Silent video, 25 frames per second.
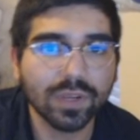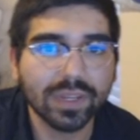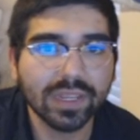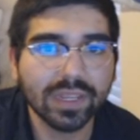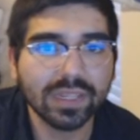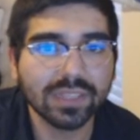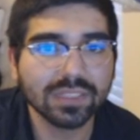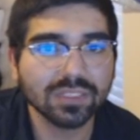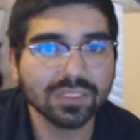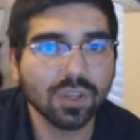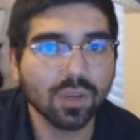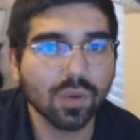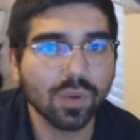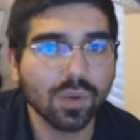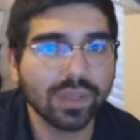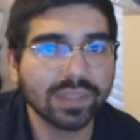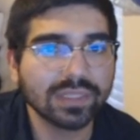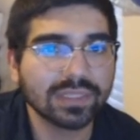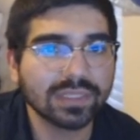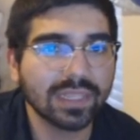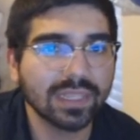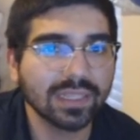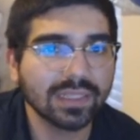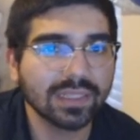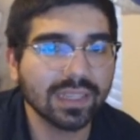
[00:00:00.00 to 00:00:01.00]
as always,
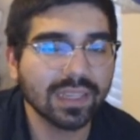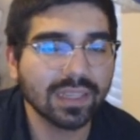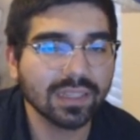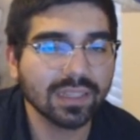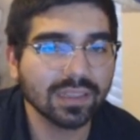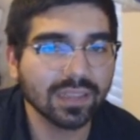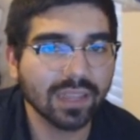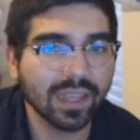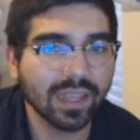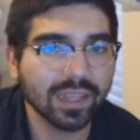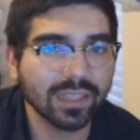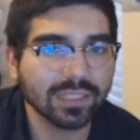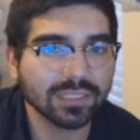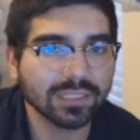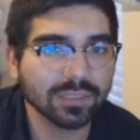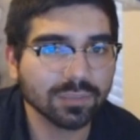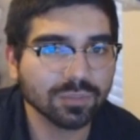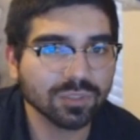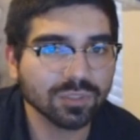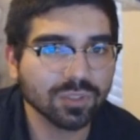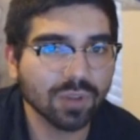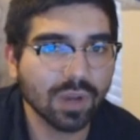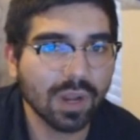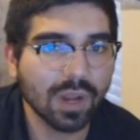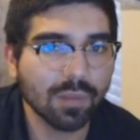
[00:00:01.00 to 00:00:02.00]
hit that like,
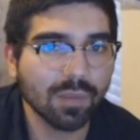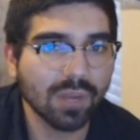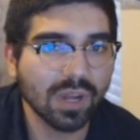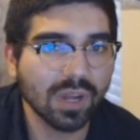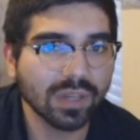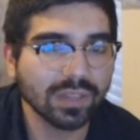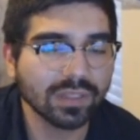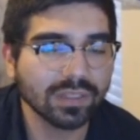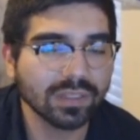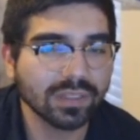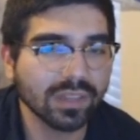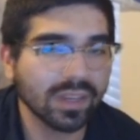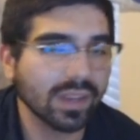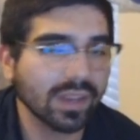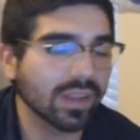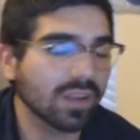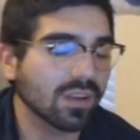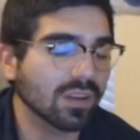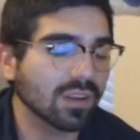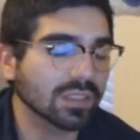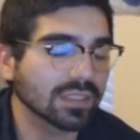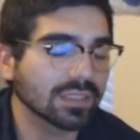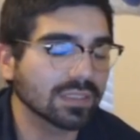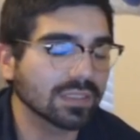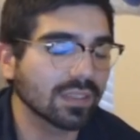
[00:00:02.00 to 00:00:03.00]
subscribe button. It
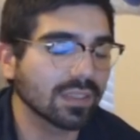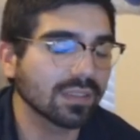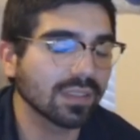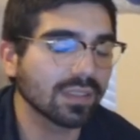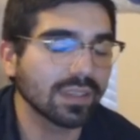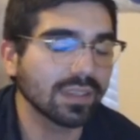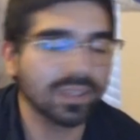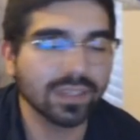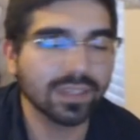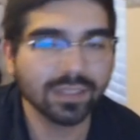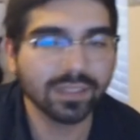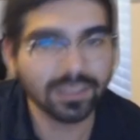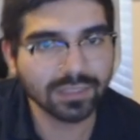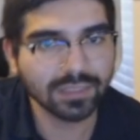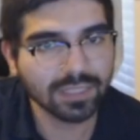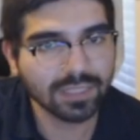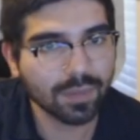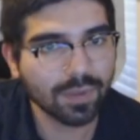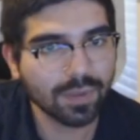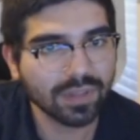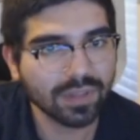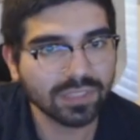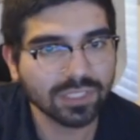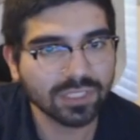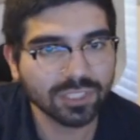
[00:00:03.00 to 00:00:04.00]
costs nothing and it does help
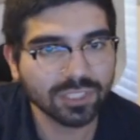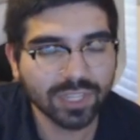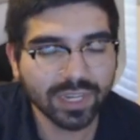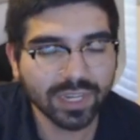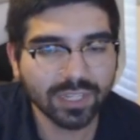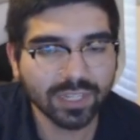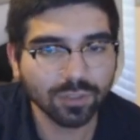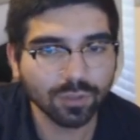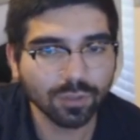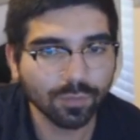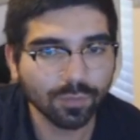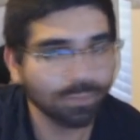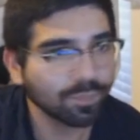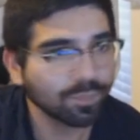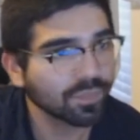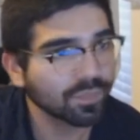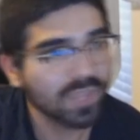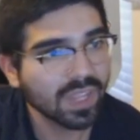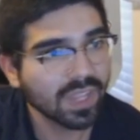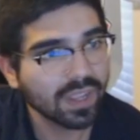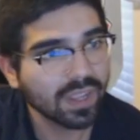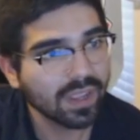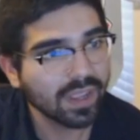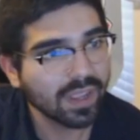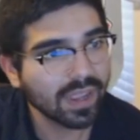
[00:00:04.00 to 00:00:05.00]
out the channel.
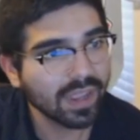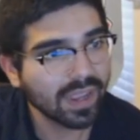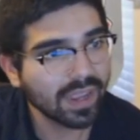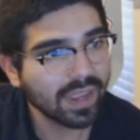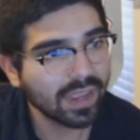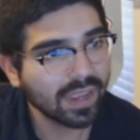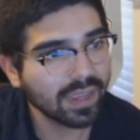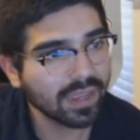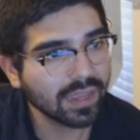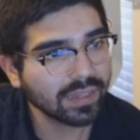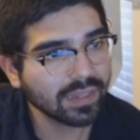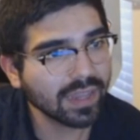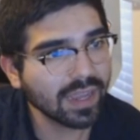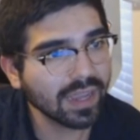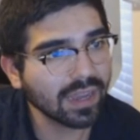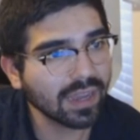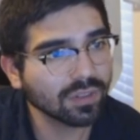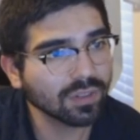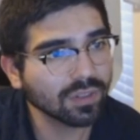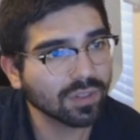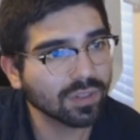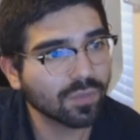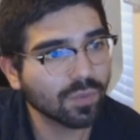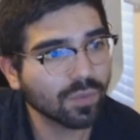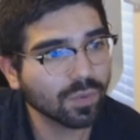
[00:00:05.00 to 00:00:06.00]
And yeah, I'll
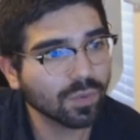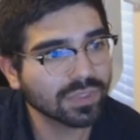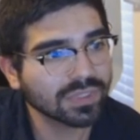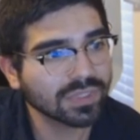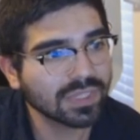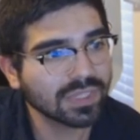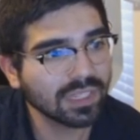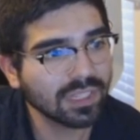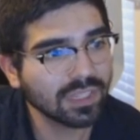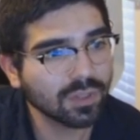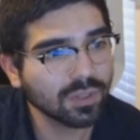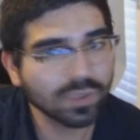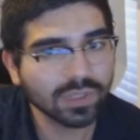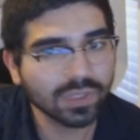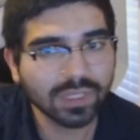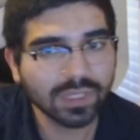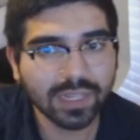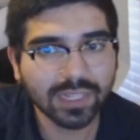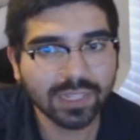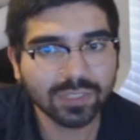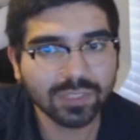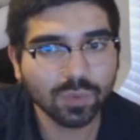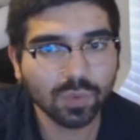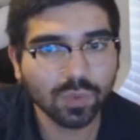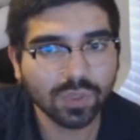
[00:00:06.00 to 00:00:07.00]
look forward to seeing you in the
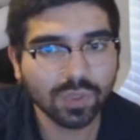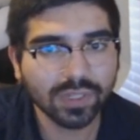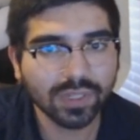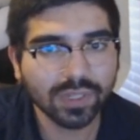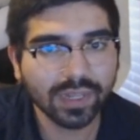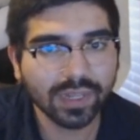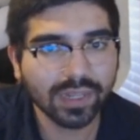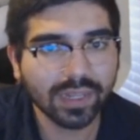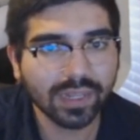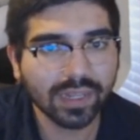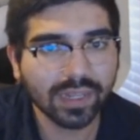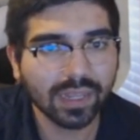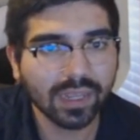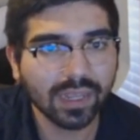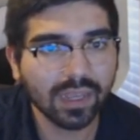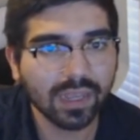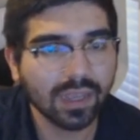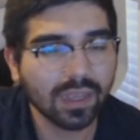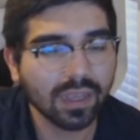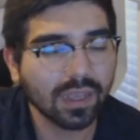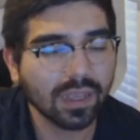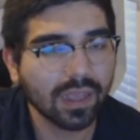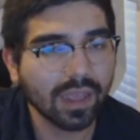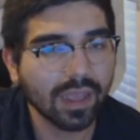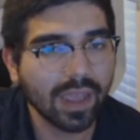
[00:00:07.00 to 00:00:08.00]
next one.
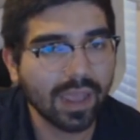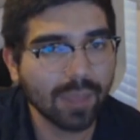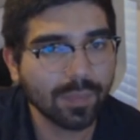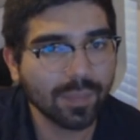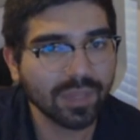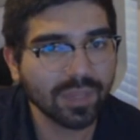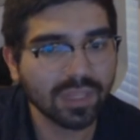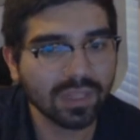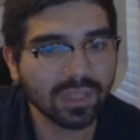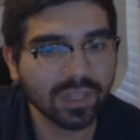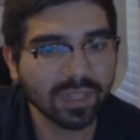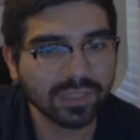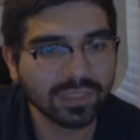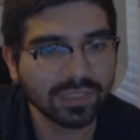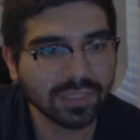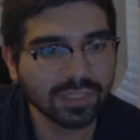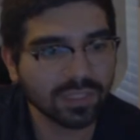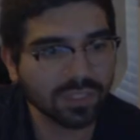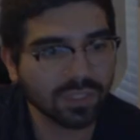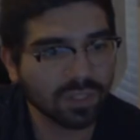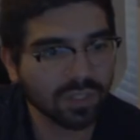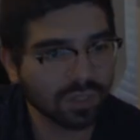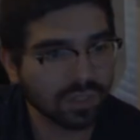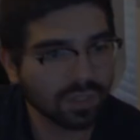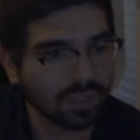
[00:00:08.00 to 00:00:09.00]
Happy collecting,
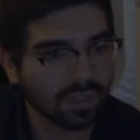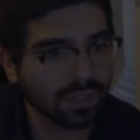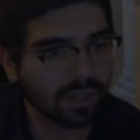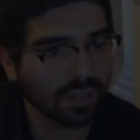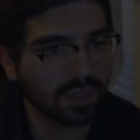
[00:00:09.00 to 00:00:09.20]
y'all,